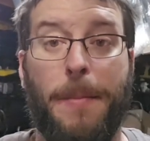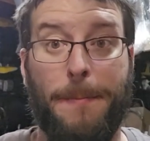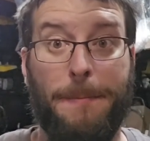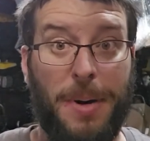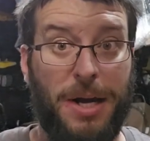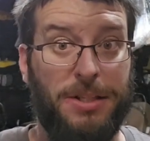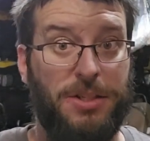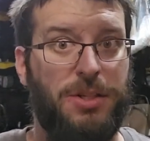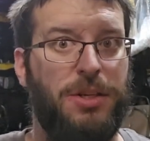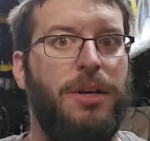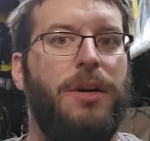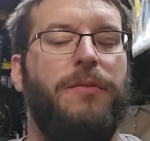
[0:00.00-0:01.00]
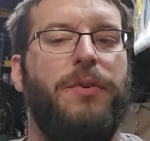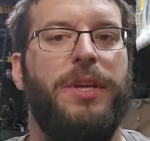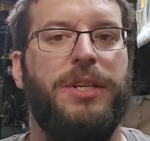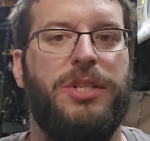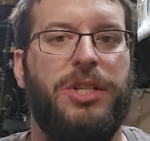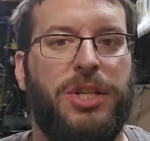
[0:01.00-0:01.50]
months for
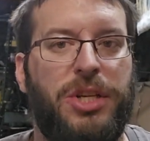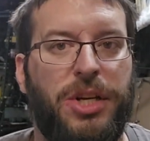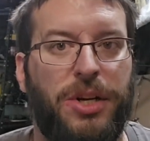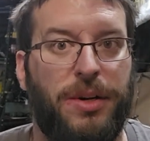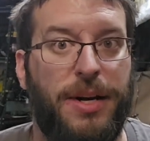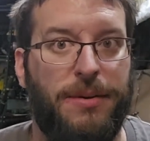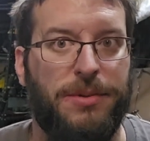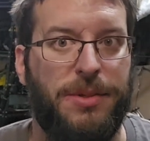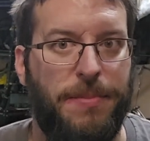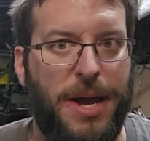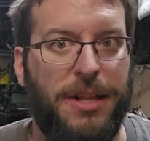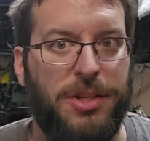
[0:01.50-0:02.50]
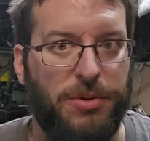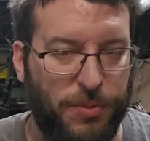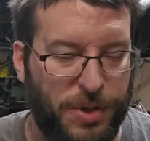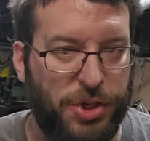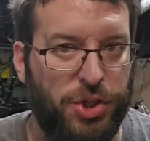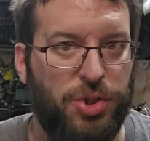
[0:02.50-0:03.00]
this to cure, and I was about to
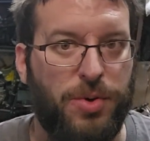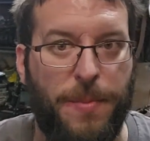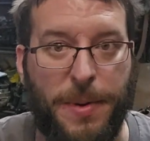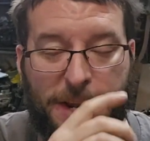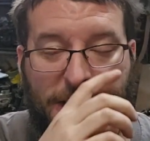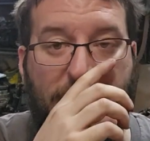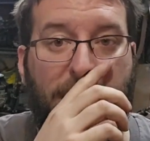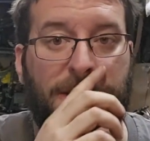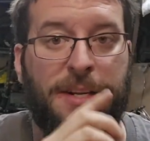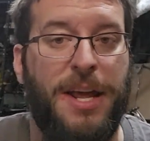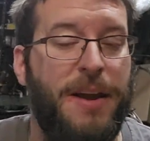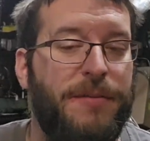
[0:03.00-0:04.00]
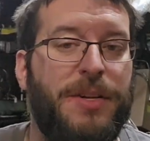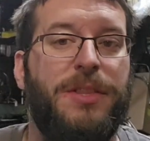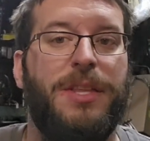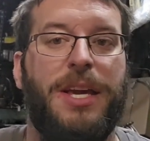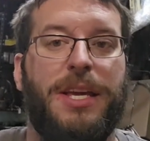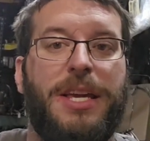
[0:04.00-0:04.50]
re-strip it down and
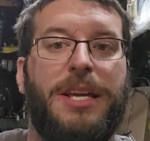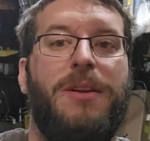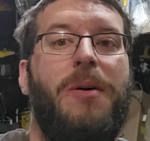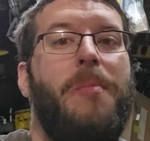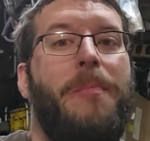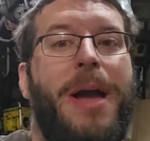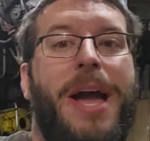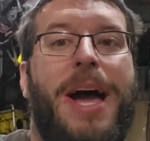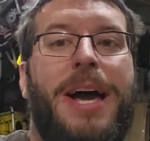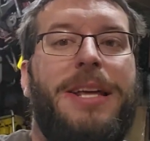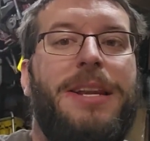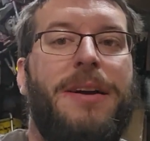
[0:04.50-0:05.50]
everything, getting all mad and